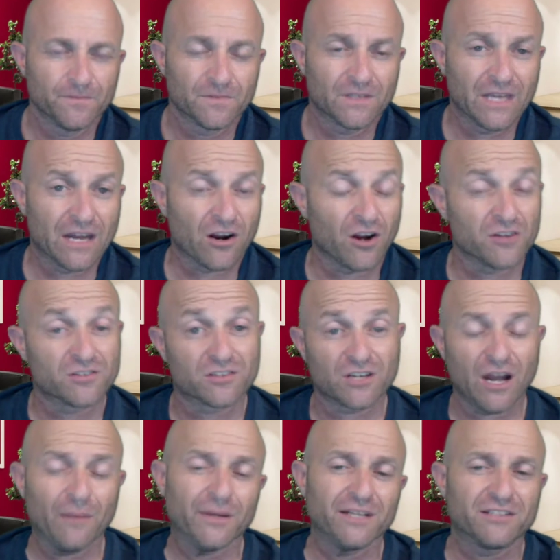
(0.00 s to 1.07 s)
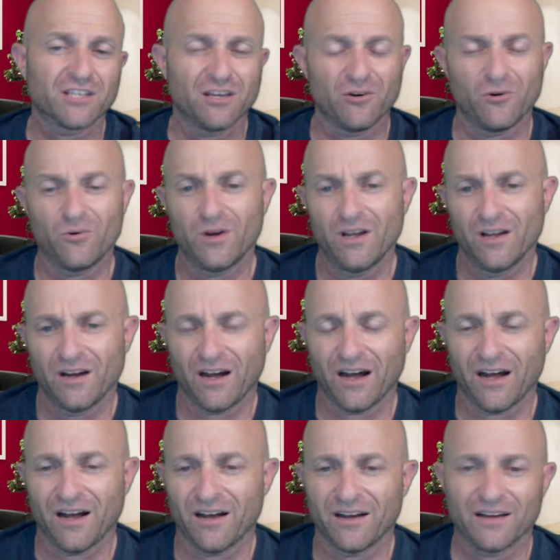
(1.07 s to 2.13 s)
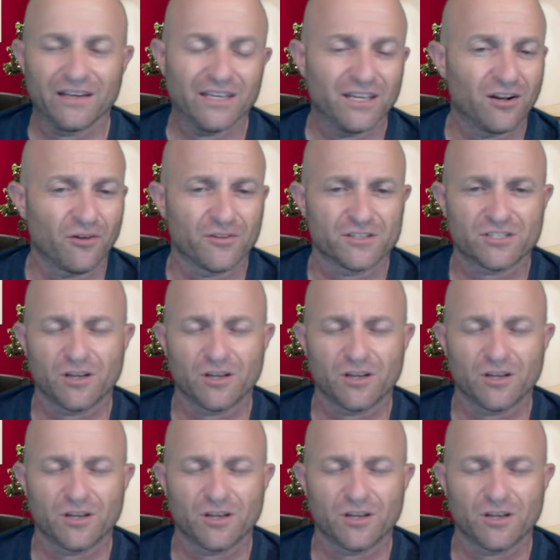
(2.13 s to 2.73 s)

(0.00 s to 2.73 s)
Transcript: that are coming to there's